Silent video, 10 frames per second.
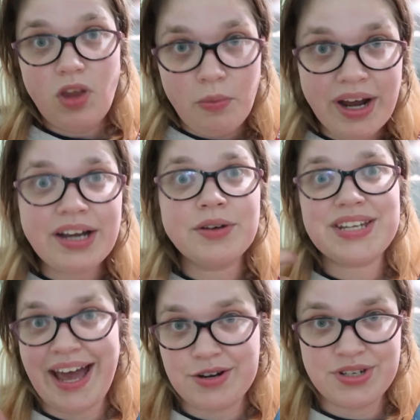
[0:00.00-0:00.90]
writing
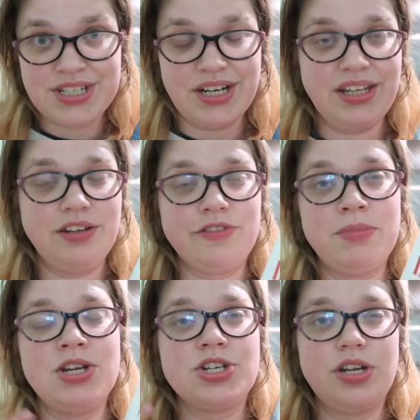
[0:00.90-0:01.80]
notes, actually studying the
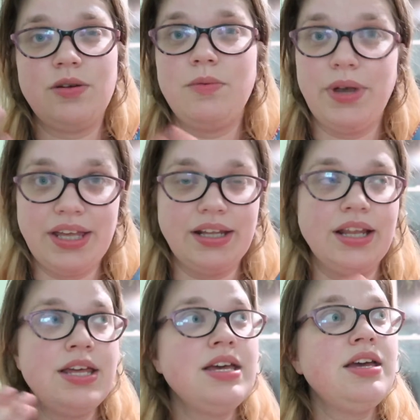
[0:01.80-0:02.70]
information
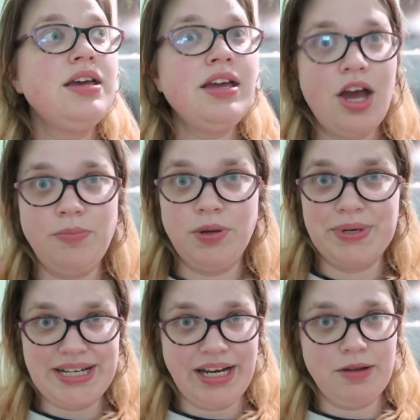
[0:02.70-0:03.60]
will help you
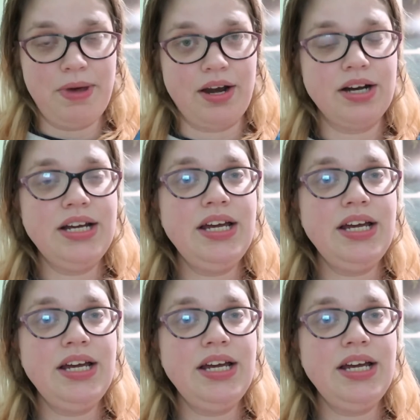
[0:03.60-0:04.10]
retain it better.